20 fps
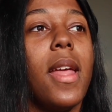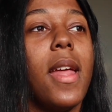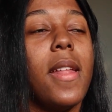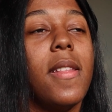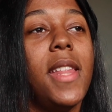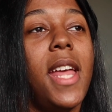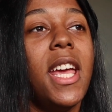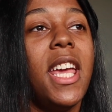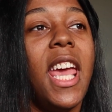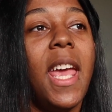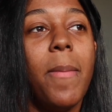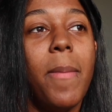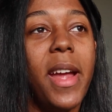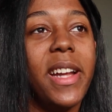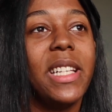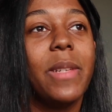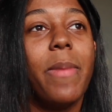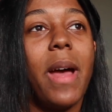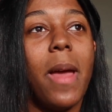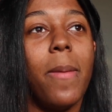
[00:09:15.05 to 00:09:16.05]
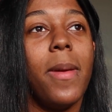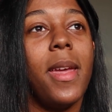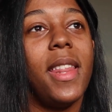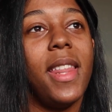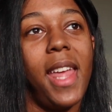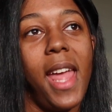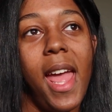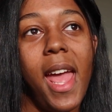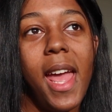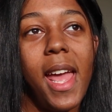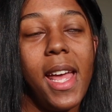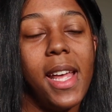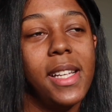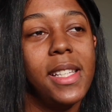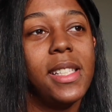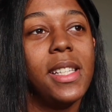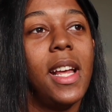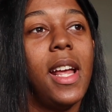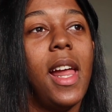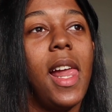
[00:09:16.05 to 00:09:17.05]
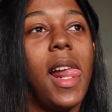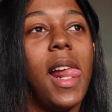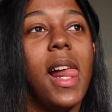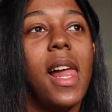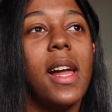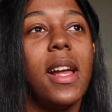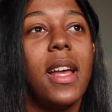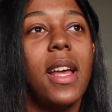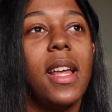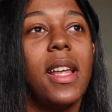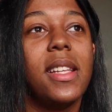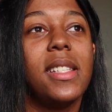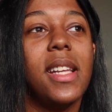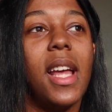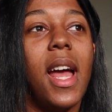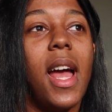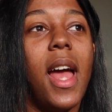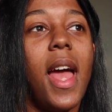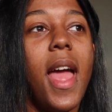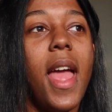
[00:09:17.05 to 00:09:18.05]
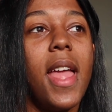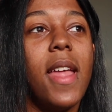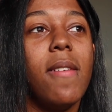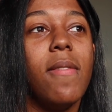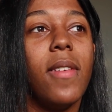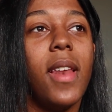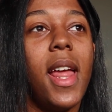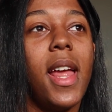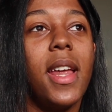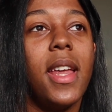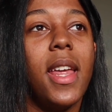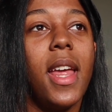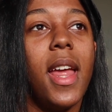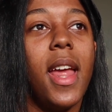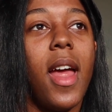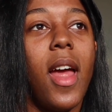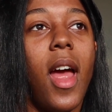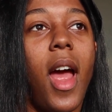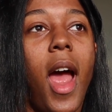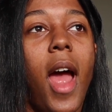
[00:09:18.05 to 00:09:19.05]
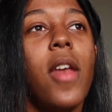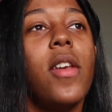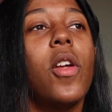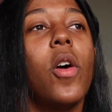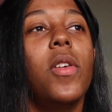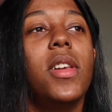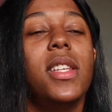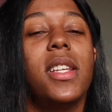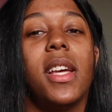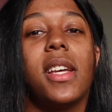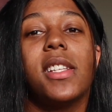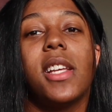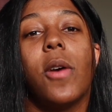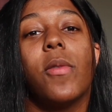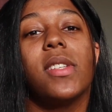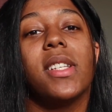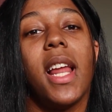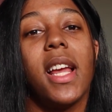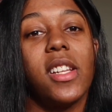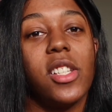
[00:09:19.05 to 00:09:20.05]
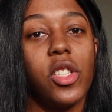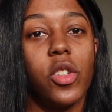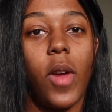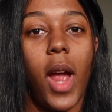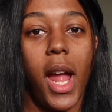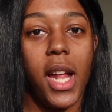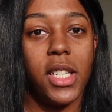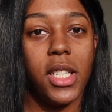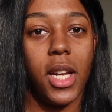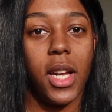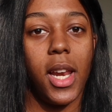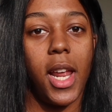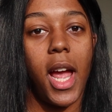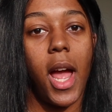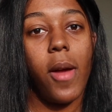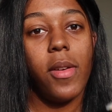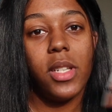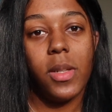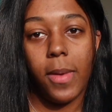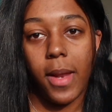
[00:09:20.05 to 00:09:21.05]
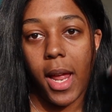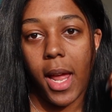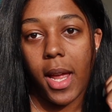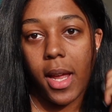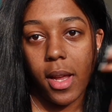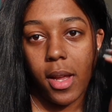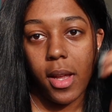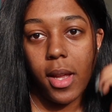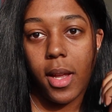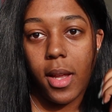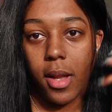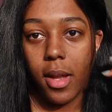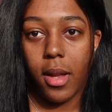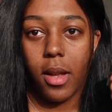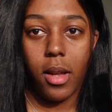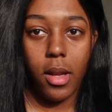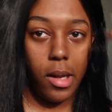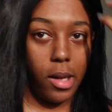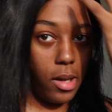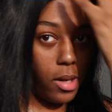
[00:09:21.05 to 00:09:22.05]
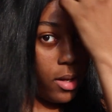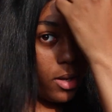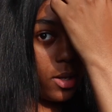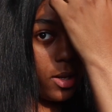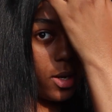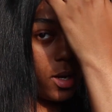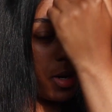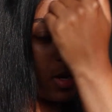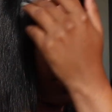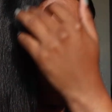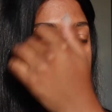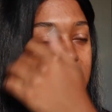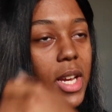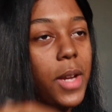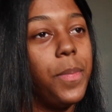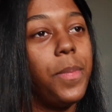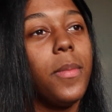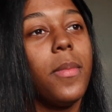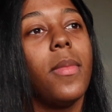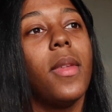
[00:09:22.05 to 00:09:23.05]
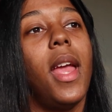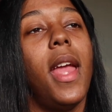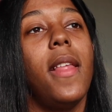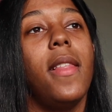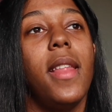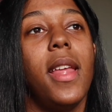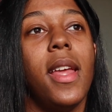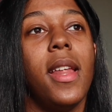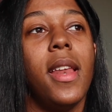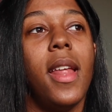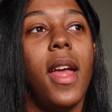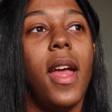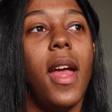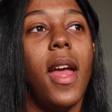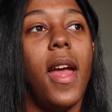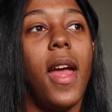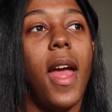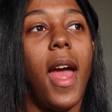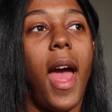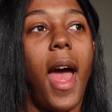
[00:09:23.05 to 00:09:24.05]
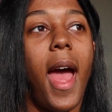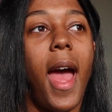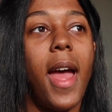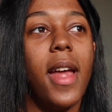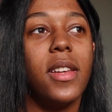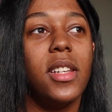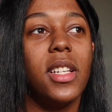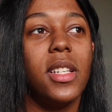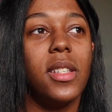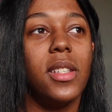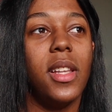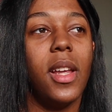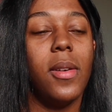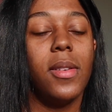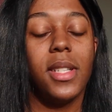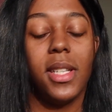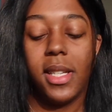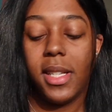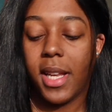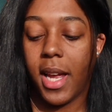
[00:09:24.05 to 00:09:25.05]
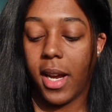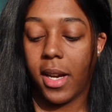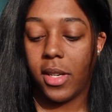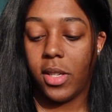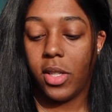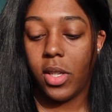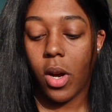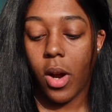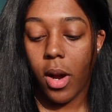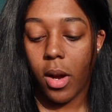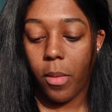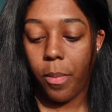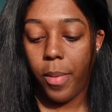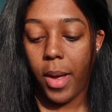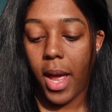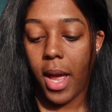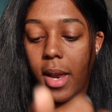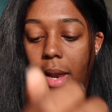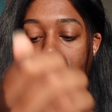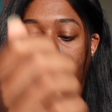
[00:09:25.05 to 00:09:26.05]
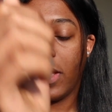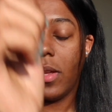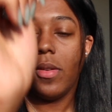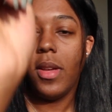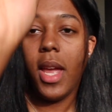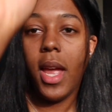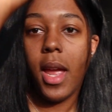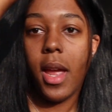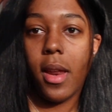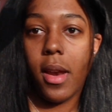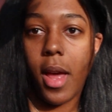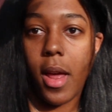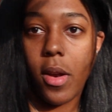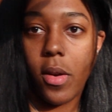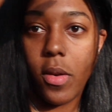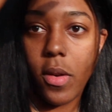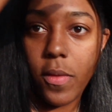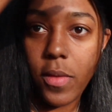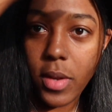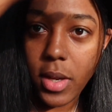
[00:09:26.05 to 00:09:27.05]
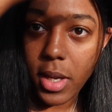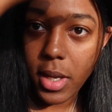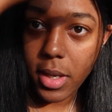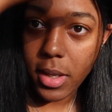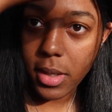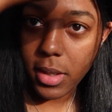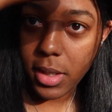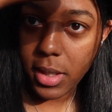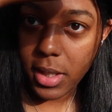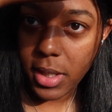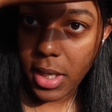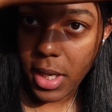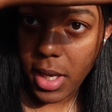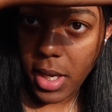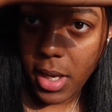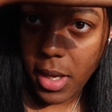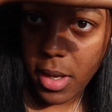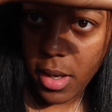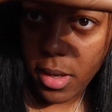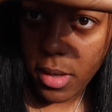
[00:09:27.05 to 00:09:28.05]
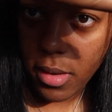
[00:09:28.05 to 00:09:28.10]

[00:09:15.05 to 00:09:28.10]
That came back to bite me in the ass because, I noticed it because I was, like, scratching. Like, I would just be like, you know what I'm saying? And then there's these, like, dark, like, you can't, I don't know if you can see.